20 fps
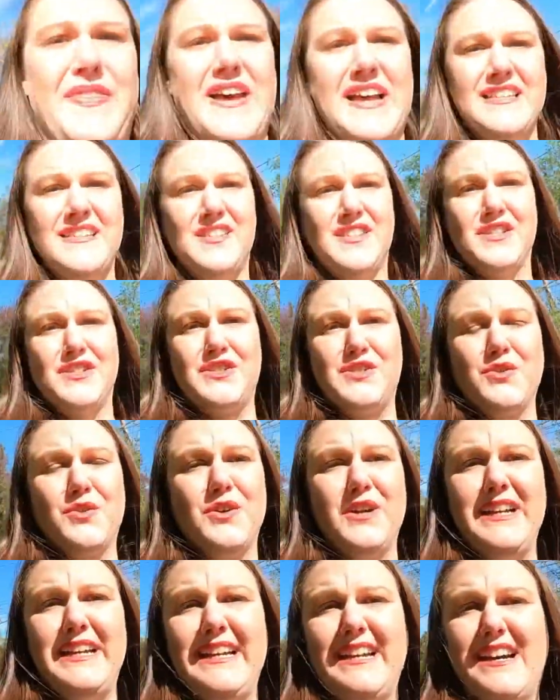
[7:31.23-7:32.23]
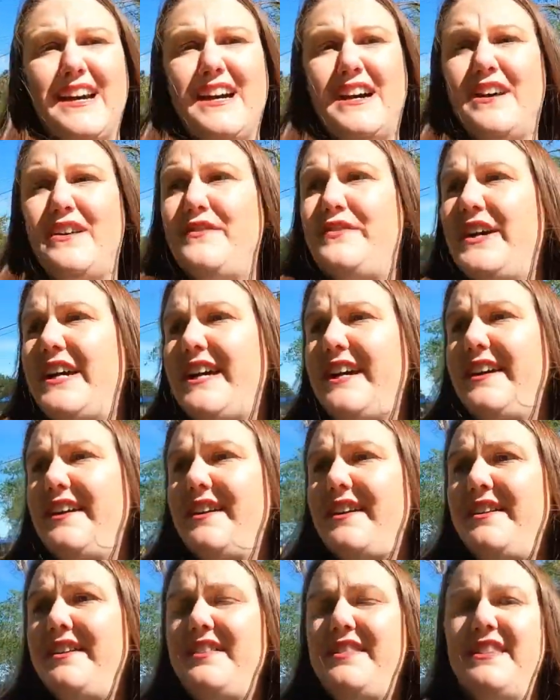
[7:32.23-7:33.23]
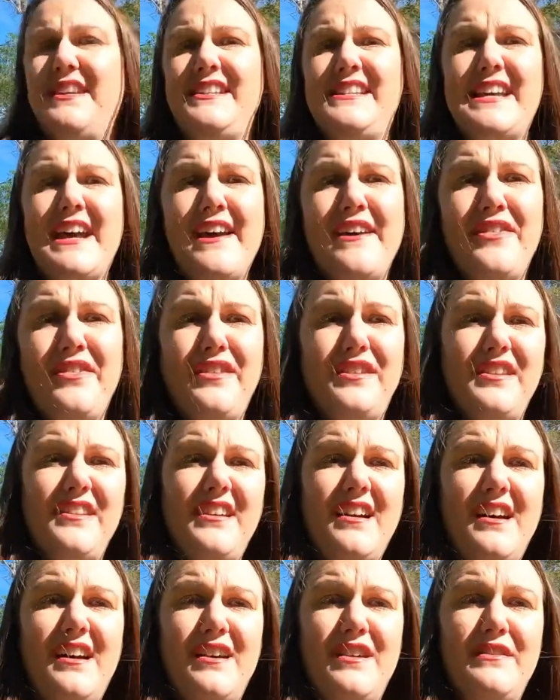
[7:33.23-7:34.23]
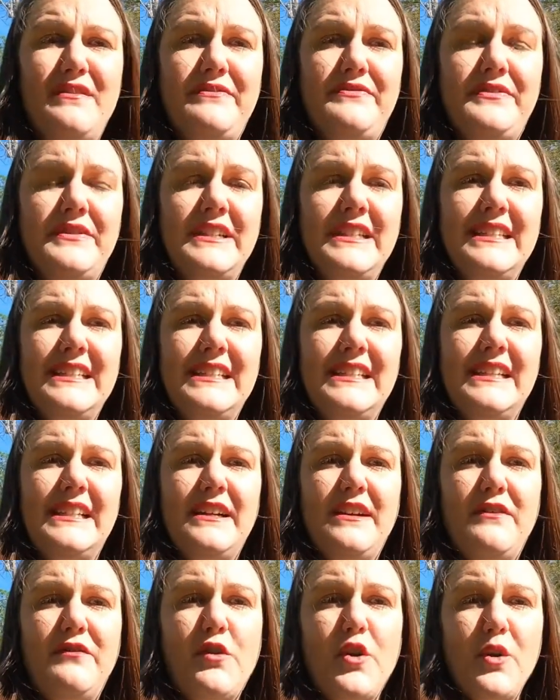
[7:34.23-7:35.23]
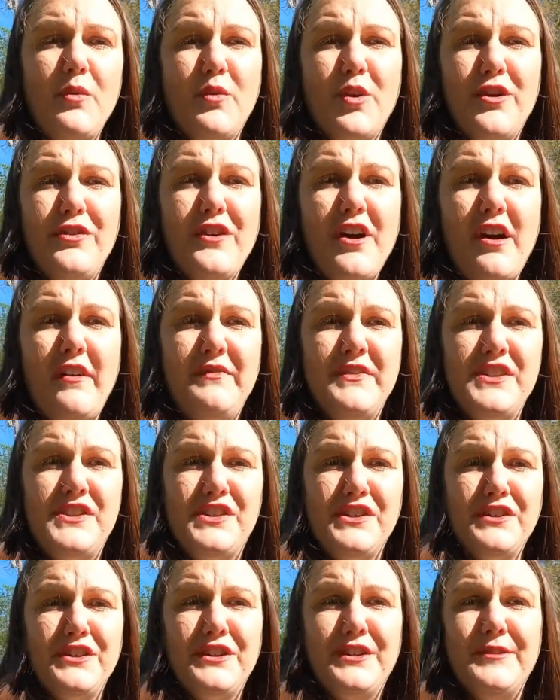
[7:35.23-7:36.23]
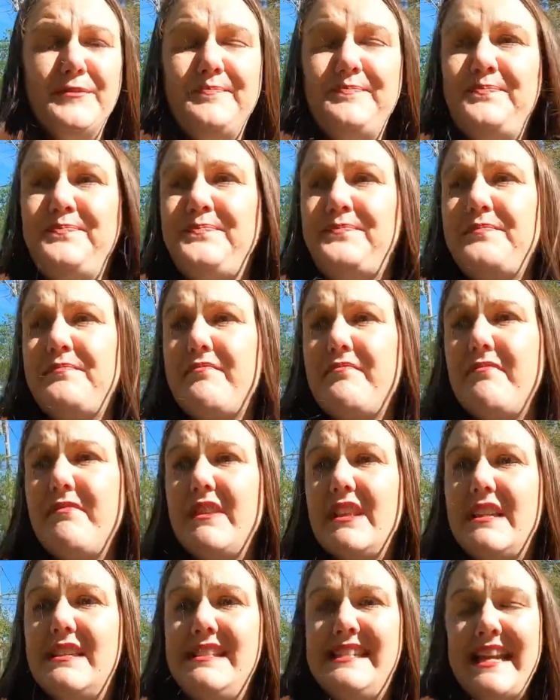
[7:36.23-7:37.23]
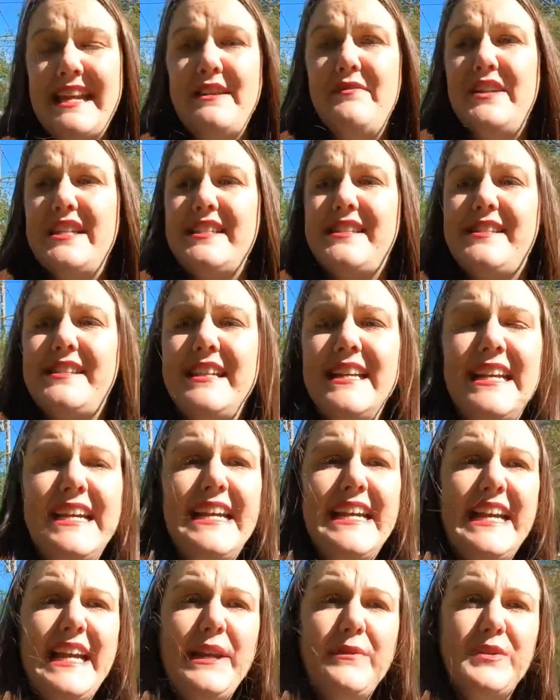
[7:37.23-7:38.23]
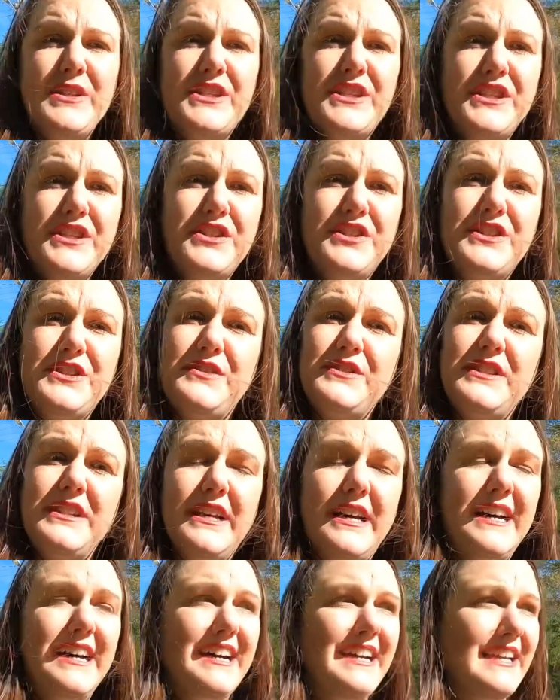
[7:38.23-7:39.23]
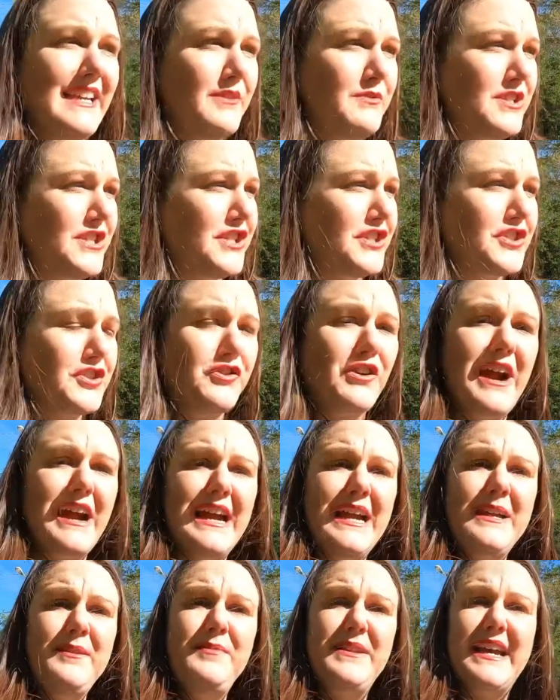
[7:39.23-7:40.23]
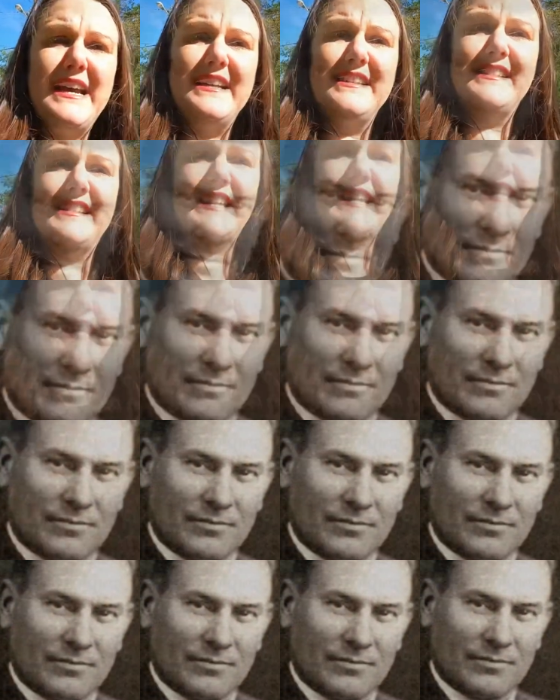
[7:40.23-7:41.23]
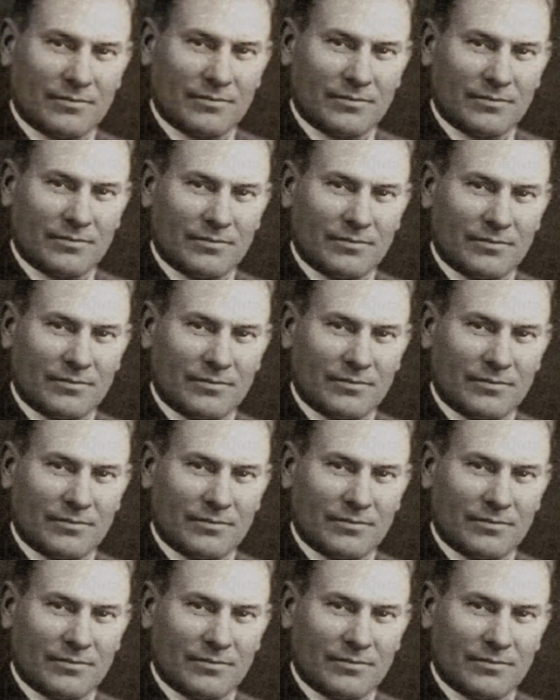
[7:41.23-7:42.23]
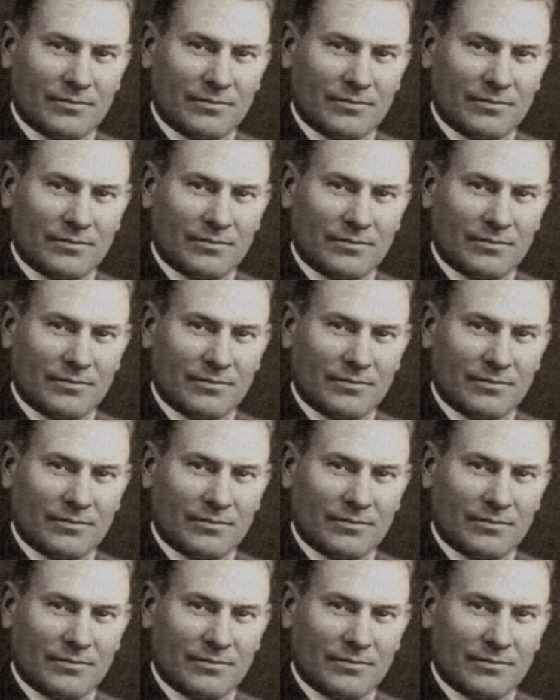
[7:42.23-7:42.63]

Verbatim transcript: But that's the story of the death of Fort Worth officer Davis, he was just uh, he was described as a super nice